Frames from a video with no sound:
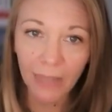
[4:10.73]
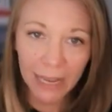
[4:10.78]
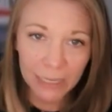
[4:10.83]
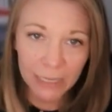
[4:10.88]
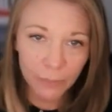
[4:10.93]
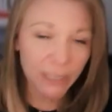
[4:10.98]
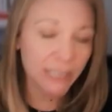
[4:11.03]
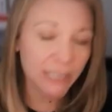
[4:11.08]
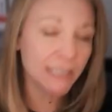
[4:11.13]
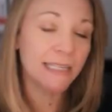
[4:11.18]

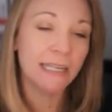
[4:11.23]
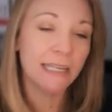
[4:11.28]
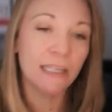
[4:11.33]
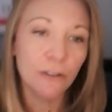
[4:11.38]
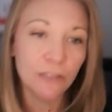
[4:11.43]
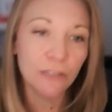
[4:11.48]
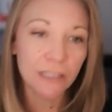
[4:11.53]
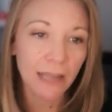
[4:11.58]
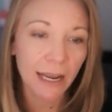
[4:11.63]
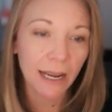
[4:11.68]
As we
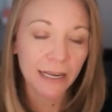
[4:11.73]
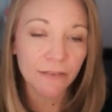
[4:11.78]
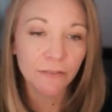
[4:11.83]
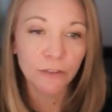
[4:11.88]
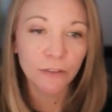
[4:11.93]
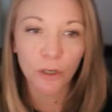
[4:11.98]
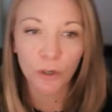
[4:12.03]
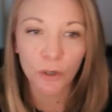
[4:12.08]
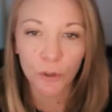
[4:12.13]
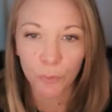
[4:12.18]
continue to kind
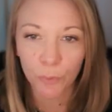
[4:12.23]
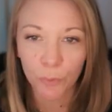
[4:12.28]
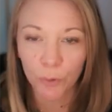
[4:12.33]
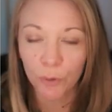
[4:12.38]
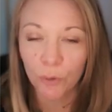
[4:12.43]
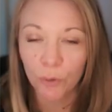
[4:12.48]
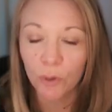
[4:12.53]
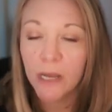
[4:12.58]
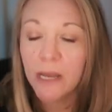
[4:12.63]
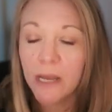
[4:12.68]
of look
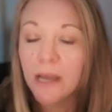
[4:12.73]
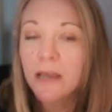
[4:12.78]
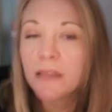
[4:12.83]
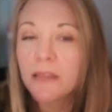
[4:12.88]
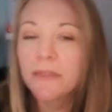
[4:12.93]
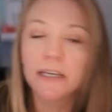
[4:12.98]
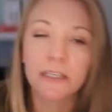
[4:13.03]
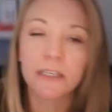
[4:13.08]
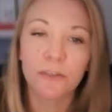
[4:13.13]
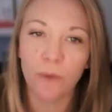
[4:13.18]
through
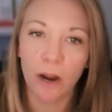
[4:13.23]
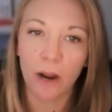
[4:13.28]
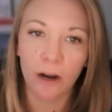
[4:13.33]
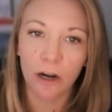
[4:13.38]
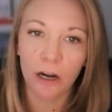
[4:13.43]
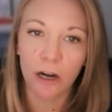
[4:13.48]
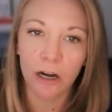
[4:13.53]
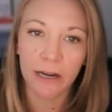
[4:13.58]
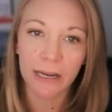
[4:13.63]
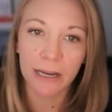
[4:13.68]
this
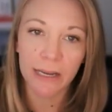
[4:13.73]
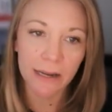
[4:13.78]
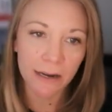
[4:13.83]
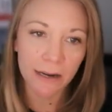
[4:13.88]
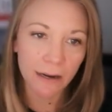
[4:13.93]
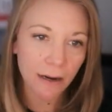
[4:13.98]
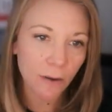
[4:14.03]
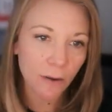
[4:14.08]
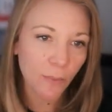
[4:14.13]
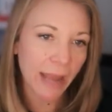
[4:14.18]
record
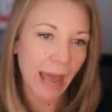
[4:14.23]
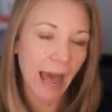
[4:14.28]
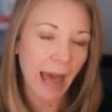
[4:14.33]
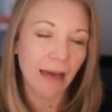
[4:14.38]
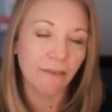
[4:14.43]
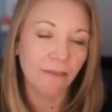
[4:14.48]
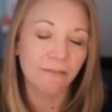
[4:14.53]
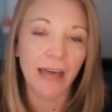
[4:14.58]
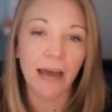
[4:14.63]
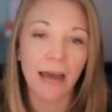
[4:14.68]
here, we
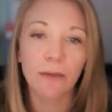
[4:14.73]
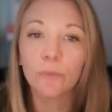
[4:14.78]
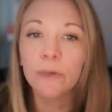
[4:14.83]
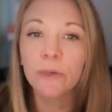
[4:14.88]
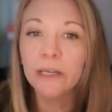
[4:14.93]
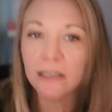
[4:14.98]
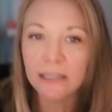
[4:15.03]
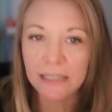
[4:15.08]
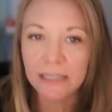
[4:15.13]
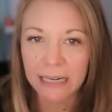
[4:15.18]
have that
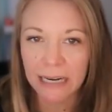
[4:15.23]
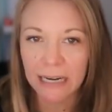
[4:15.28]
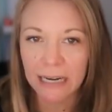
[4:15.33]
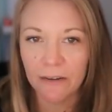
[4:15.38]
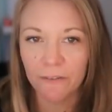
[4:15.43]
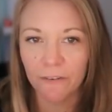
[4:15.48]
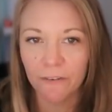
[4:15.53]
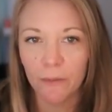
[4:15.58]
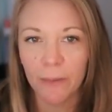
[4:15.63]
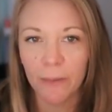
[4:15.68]
real estate
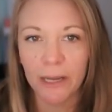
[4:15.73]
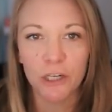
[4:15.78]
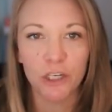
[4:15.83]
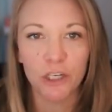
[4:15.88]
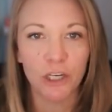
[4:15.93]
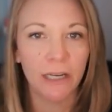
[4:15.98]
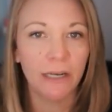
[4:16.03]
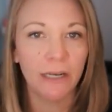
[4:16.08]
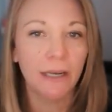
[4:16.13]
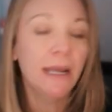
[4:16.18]

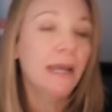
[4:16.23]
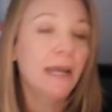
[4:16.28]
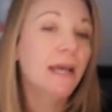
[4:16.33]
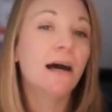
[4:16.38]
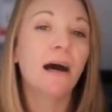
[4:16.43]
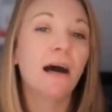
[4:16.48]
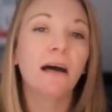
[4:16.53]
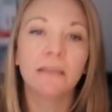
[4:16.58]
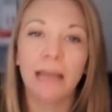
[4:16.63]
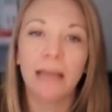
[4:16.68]
information,
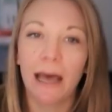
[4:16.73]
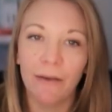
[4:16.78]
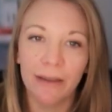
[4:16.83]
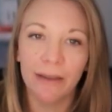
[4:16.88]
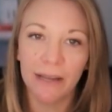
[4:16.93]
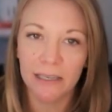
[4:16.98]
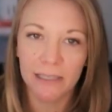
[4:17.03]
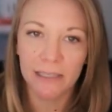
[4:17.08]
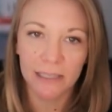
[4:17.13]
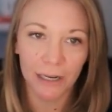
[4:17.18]

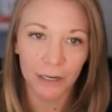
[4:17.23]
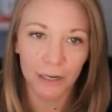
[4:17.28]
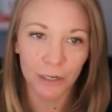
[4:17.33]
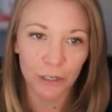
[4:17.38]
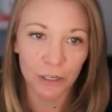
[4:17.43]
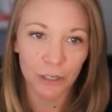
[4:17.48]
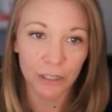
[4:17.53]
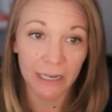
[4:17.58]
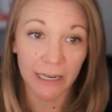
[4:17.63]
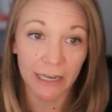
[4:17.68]
allowing us to
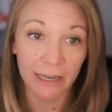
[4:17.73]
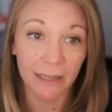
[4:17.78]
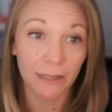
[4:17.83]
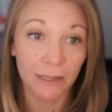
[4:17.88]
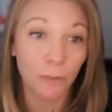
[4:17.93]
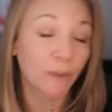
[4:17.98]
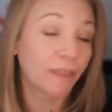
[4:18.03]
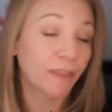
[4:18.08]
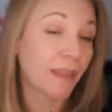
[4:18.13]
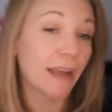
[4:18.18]

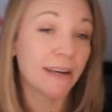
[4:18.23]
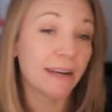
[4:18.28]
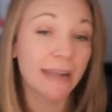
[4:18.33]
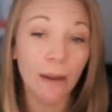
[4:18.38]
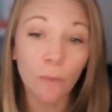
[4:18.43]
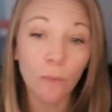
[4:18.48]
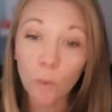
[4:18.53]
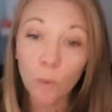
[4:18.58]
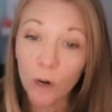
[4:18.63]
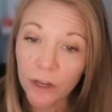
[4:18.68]
understand what that
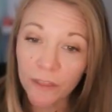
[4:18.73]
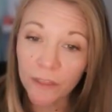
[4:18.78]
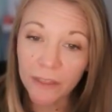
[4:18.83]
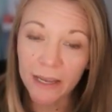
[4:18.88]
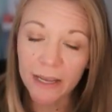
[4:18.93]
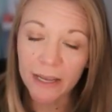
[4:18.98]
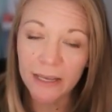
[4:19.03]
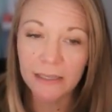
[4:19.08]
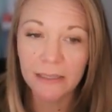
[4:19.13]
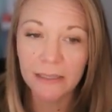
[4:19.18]
net worth
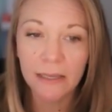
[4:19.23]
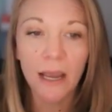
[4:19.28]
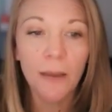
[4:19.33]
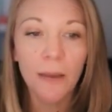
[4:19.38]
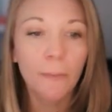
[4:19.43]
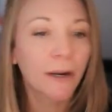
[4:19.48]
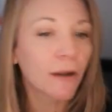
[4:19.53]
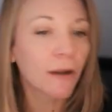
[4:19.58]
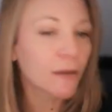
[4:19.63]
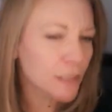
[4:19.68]
is,
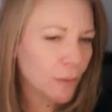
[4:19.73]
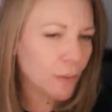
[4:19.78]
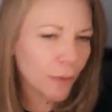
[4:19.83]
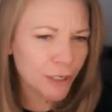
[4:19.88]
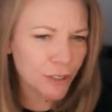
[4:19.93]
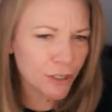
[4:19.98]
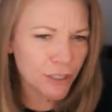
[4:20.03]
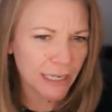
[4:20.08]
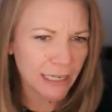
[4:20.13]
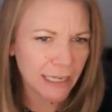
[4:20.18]
but also
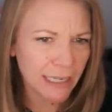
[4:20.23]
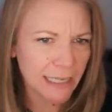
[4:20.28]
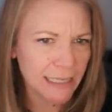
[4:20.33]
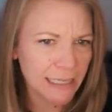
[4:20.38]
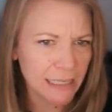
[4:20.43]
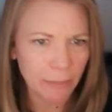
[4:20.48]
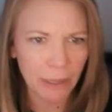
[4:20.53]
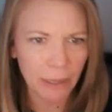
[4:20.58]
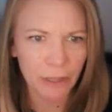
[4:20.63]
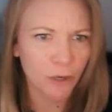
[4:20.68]
understanding
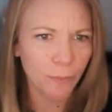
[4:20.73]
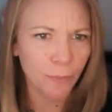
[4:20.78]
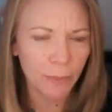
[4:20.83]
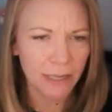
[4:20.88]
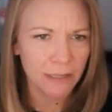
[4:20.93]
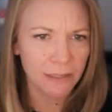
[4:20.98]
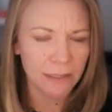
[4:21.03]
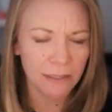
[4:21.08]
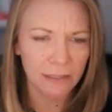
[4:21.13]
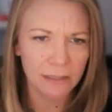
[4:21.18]
some other
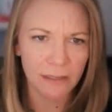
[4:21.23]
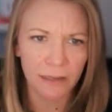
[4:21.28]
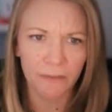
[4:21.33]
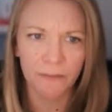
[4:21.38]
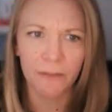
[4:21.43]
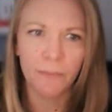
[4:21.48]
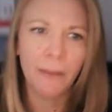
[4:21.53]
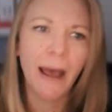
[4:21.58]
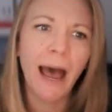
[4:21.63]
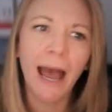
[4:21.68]
pieces
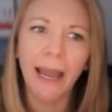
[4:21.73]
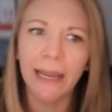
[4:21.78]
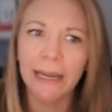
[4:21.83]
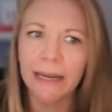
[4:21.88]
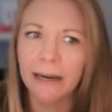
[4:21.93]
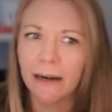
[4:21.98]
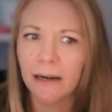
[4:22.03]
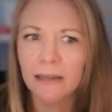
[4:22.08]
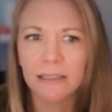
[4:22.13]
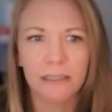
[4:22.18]
of the pie
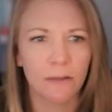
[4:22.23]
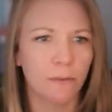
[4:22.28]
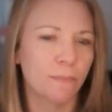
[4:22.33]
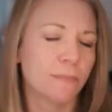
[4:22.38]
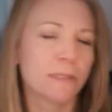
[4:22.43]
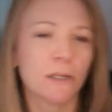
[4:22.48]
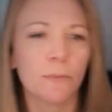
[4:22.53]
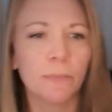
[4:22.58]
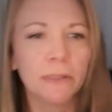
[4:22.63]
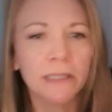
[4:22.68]
here,
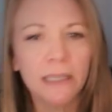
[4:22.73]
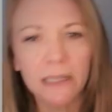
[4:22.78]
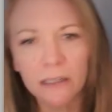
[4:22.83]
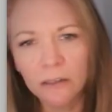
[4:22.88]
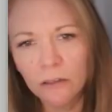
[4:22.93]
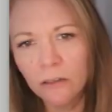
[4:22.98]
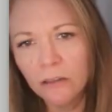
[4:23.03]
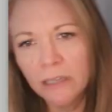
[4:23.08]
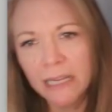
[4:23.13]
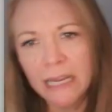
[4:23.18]
some
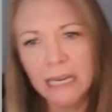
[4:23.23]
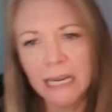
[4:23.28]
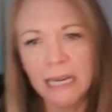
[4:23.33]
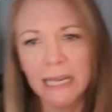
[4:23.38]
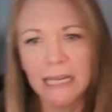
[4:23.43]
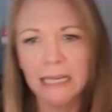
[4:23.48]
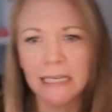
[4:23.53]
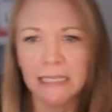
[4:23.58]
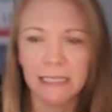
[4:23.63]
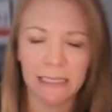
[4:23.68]
political
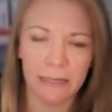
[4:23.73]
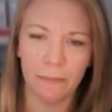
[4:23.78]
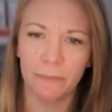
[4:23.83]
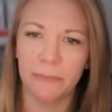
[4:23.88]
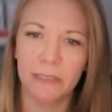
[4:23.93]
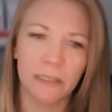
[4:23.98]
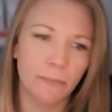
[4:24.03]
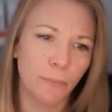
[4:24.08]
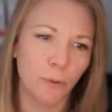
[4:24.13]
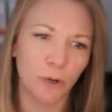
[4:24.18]
leanings,
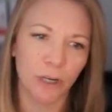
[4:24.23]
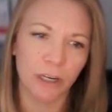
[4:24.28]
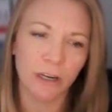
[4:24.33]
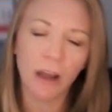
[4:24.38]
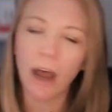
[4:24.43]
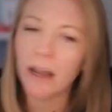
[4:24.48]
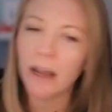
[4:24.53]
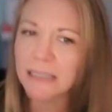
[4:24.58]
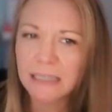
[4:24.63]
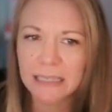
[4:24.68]
some supported
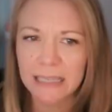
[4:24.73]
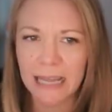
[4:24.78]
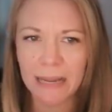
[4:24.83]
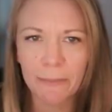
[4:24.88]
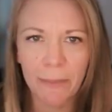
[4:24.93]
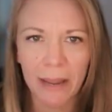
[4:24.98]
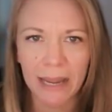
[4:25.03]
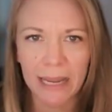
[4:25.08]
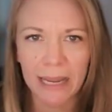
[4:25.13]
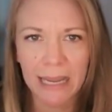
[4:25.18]
causes they
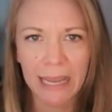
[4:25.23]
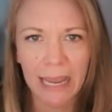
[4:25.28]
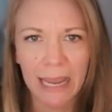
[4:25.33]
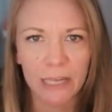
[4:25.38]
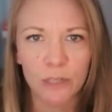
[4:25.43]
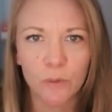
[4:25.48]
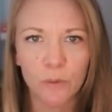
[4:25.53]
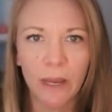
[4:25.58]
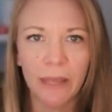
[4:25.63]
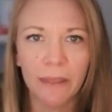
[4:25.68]
might
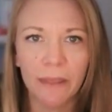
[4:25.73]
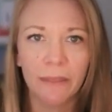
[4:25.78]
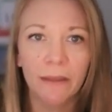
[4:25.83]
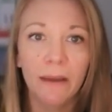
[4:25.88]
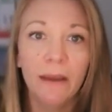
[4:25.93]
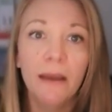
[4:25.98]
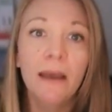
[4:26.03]
engage with,